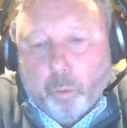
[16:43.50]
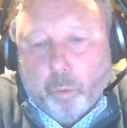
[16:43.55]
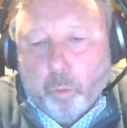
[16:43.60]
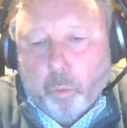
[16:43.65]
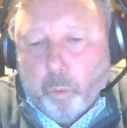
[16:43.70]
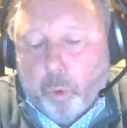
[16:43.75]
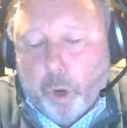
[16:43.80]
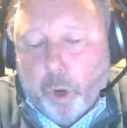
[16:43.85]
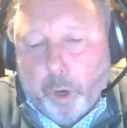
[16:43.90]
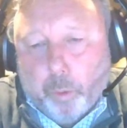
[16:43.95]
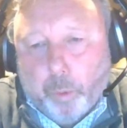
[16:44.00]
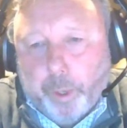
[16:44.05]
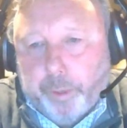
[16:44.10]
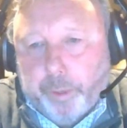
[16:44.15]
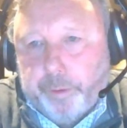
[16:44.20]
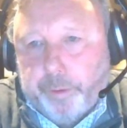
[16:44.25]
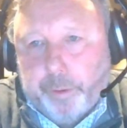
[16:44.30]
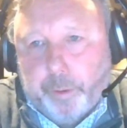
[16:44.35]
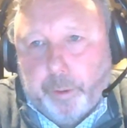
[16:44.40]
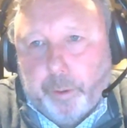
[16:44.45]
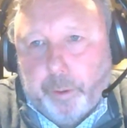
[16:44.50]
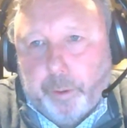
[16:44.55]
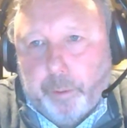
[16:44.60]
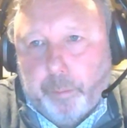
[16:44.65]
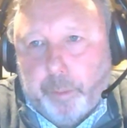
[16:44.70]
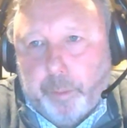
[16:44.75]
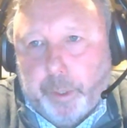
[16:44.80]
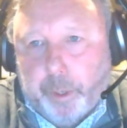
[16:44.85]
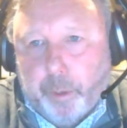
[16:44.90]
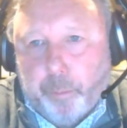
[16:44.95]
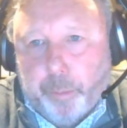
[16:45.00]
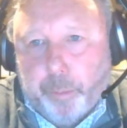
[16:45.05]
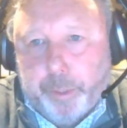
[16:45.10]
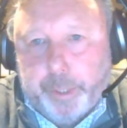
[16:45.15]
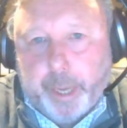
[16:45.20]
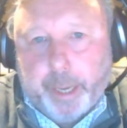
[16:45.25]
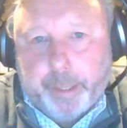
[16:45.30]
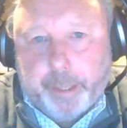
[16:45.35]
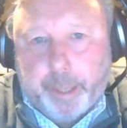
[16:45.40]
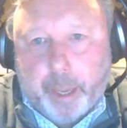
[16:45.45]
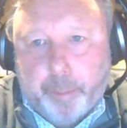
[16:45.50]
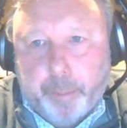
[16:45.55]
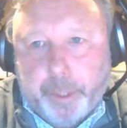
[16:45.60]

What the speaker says: work with to protect our